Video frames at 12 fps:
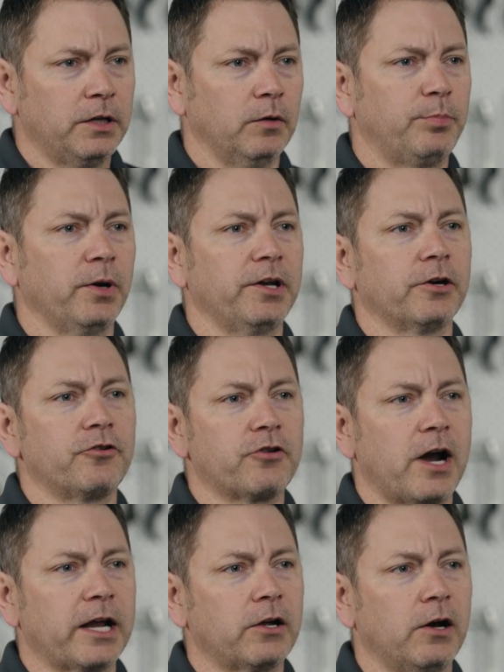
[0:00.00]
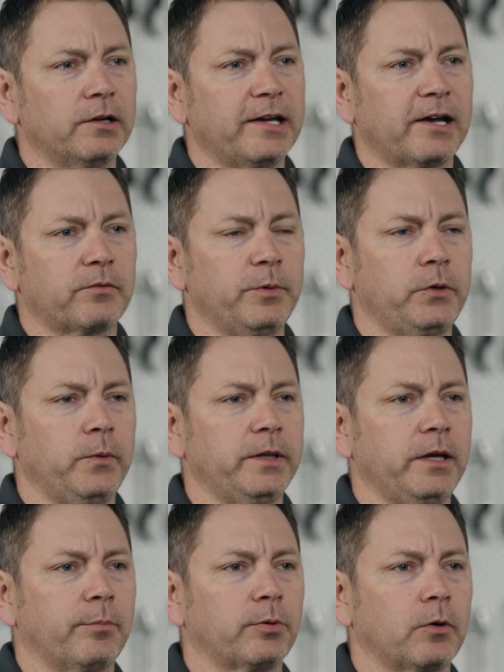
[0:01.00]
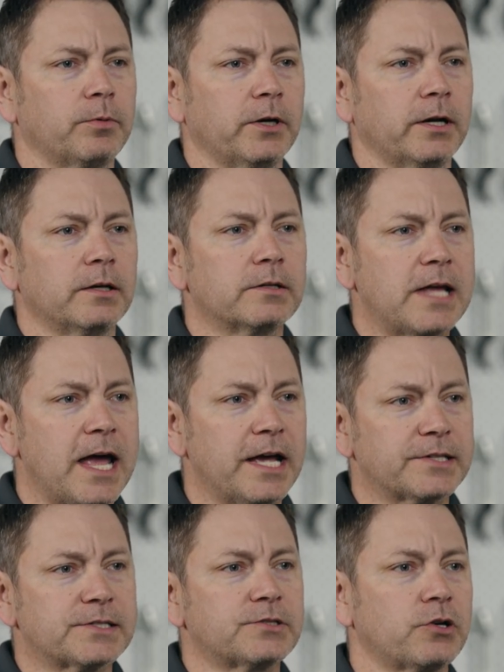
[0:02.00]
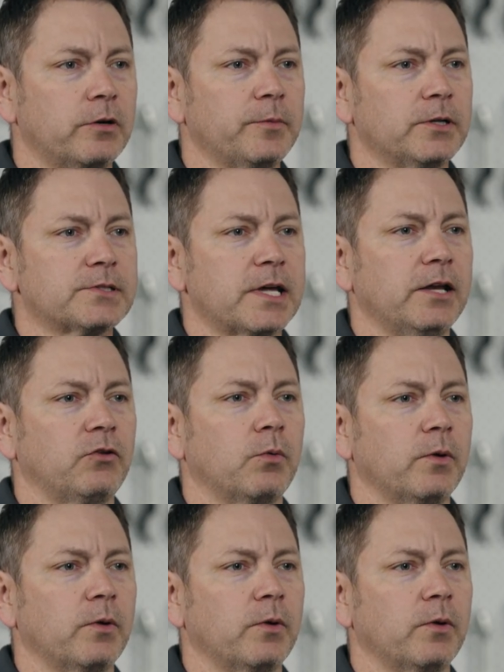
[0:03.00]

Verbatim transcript: You'll put your dry contacts between the appropriate S terminals and